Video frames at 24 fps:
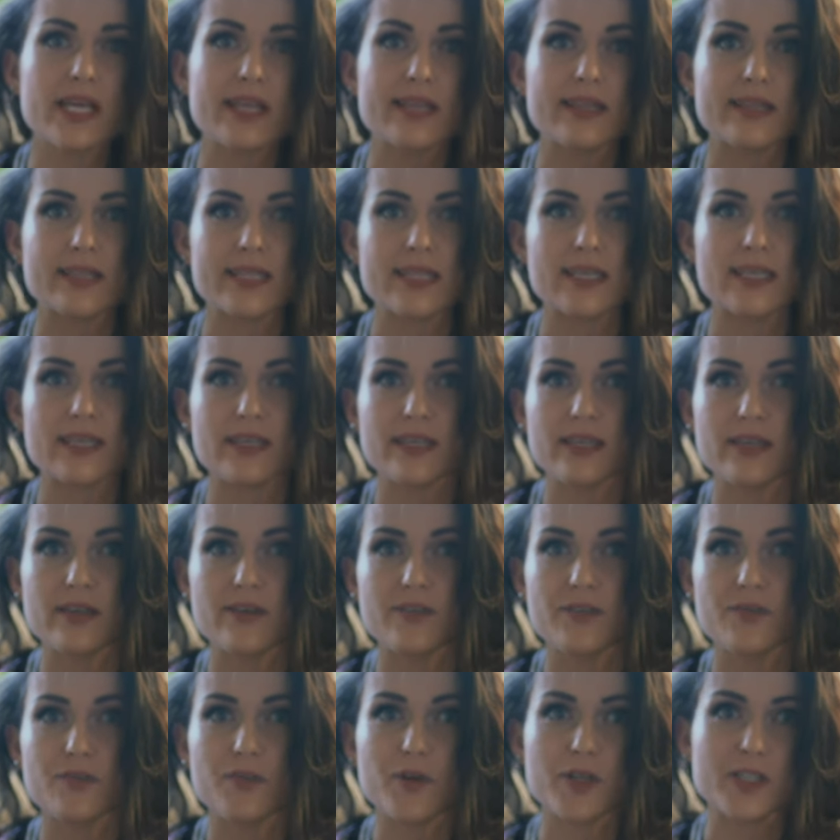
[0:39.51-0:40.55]
the
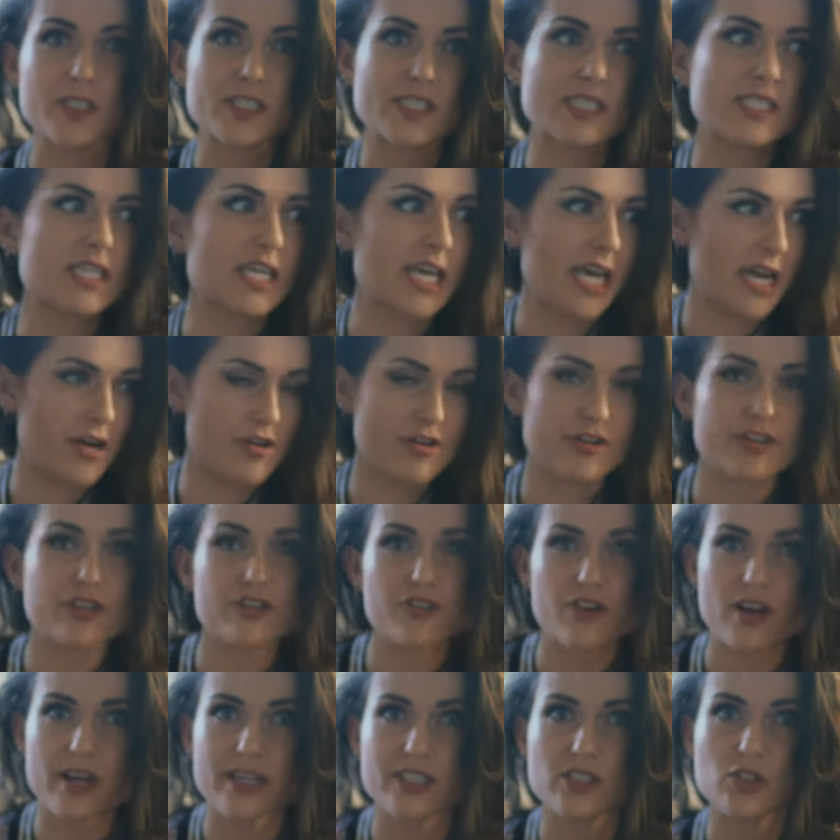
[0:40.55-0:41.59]
first Character
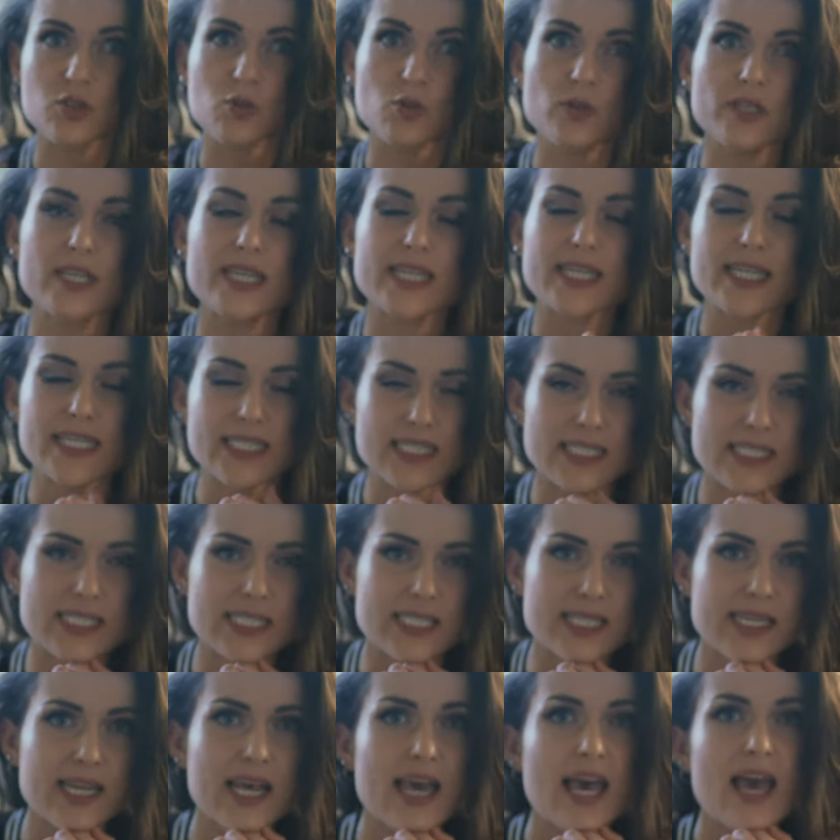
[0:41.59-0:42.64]
Drawing Toolkit
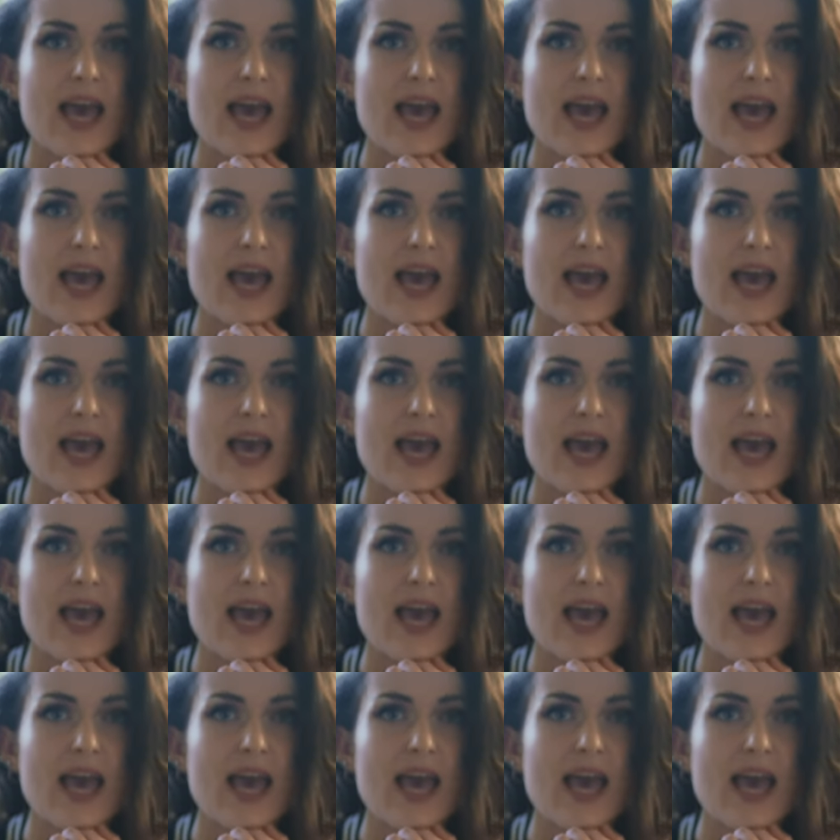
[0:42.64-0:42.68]
edition.